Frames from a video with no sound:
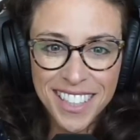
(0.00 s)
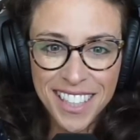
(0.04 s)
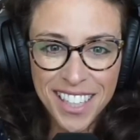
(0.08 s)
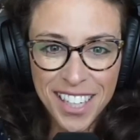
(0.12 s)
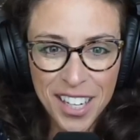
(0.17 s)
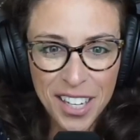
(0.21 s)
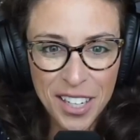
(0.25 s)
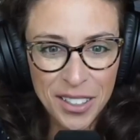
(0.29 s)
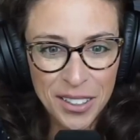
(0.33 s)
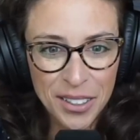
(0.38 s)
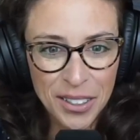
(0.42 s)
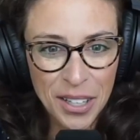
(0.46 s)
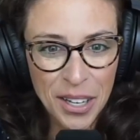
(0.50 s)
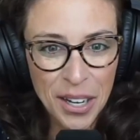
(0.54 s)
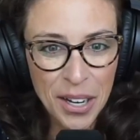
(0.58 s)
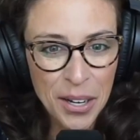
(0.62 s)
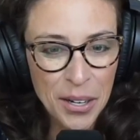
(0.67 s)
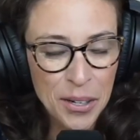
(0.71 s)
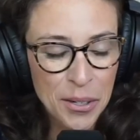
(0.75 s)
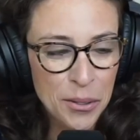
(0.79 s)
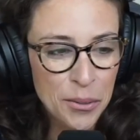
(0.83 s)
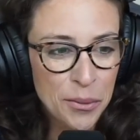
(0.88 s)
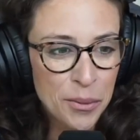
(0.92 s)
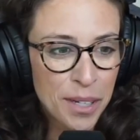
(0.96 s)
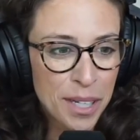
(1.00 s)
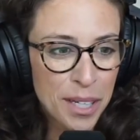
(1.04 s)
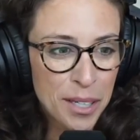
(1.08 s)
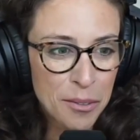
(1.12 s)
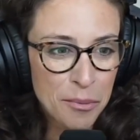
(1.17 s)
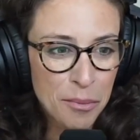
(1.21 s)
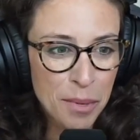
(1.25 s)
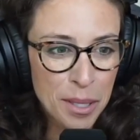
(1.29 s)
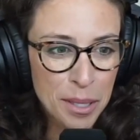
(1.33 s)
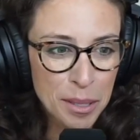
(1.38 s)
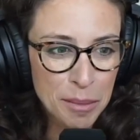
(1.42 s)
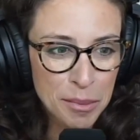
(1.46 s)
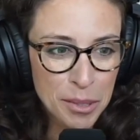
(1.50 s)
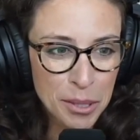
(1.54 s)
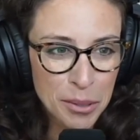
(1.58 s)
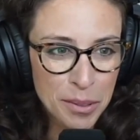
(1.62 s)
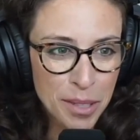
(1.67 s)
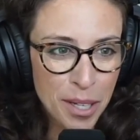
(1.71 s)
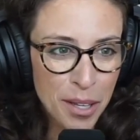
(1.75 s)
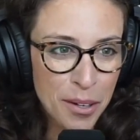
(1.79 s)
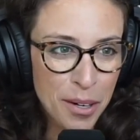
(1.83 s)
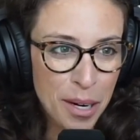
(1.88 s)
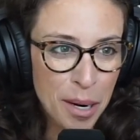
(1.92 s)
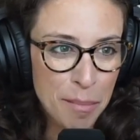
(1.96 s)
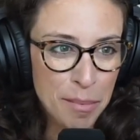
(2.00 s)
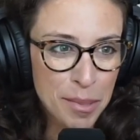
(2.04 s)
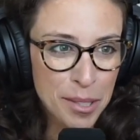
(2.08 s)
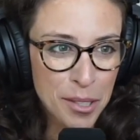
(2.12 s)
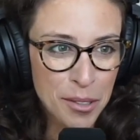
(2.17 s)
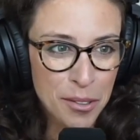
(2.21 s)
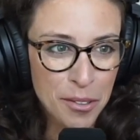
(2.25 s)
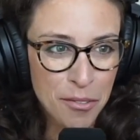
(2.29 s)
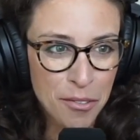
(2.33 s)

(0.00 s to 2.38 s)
Hello, and welcome to another episode